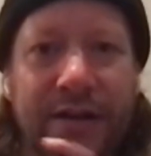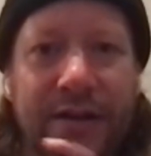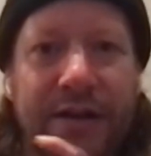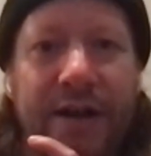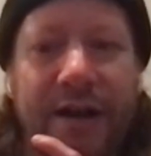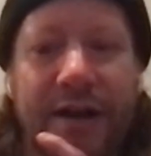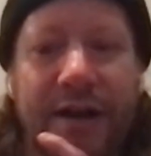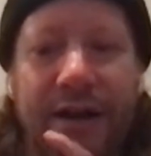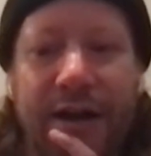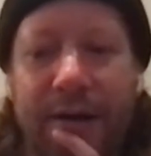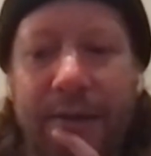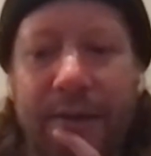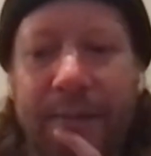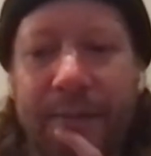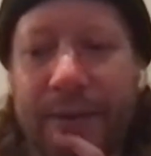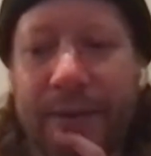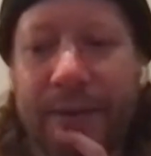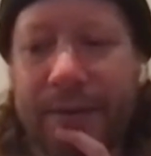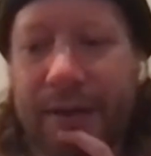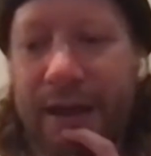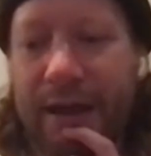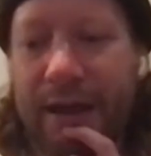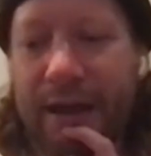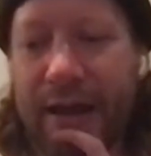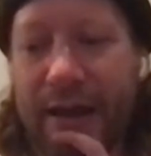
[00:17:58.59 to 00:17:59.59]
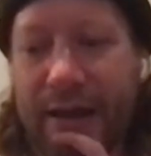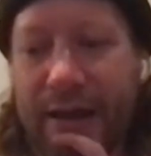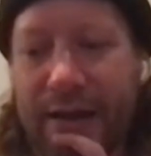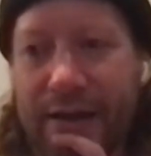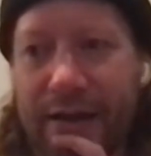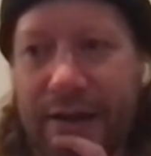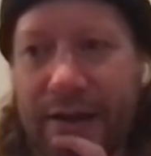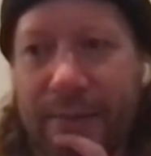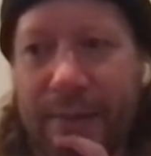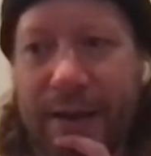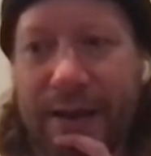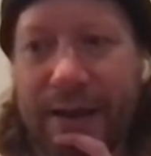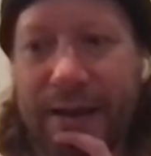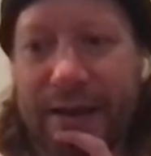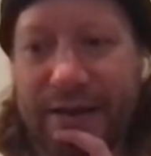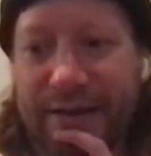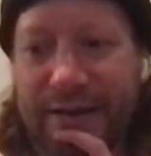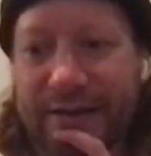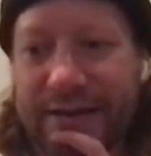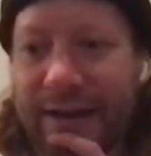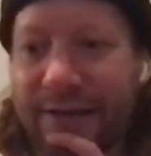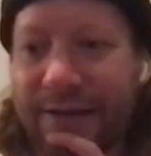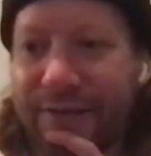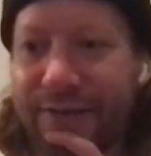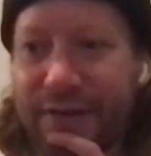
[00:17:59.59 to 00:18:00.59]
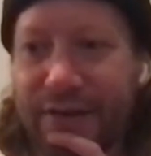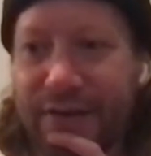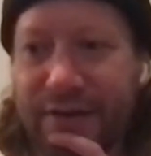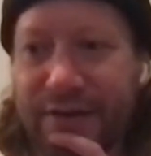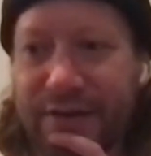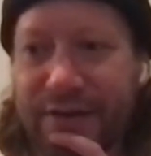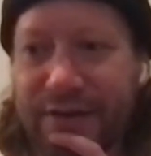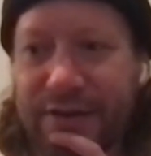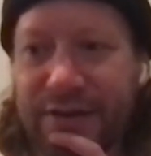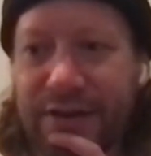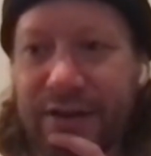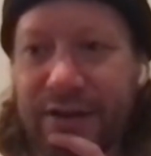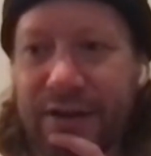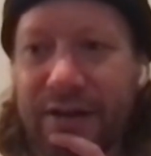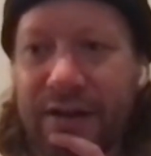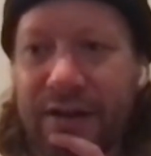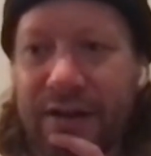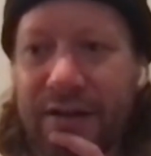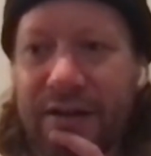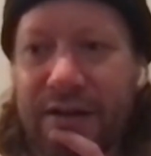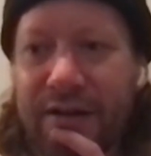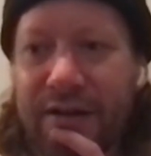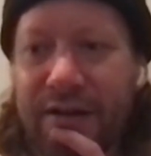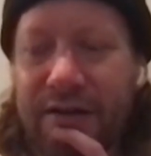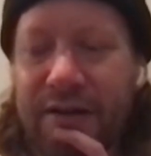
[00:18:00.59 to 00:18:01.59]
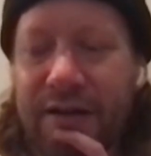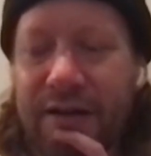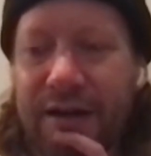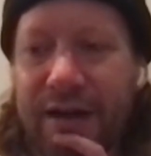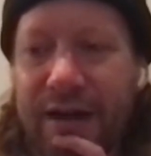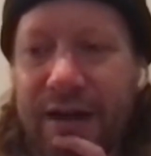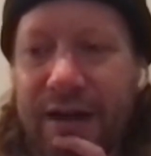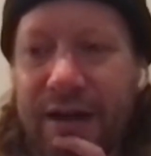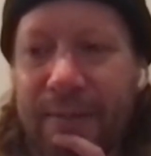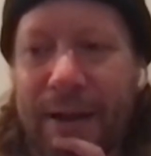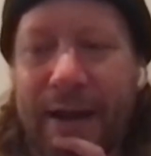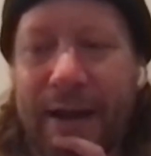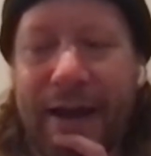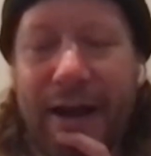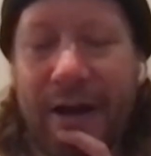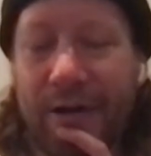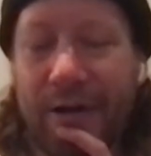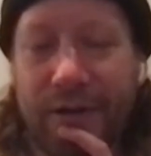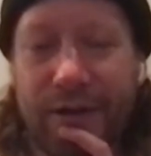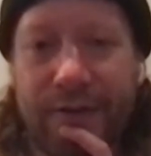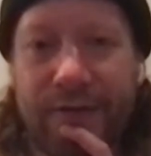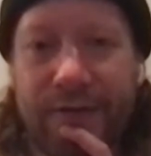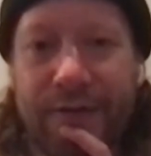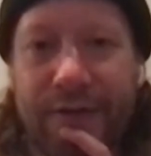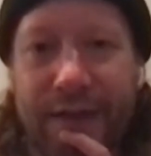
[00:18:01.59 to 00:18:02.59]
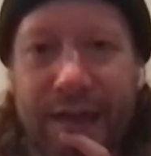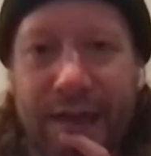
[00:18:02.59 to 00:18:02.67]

And Comeback Kid is definitely still my outlet for